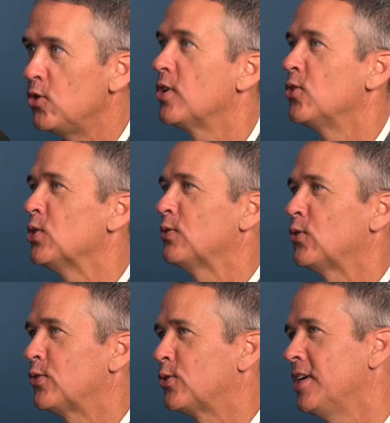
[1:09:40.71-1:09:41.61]
and you can do it
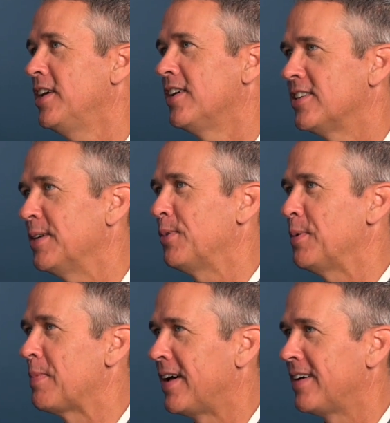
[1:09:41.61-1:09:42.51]
for free
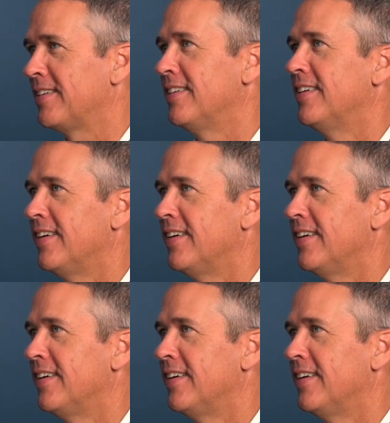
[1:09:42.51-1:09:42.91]
simply by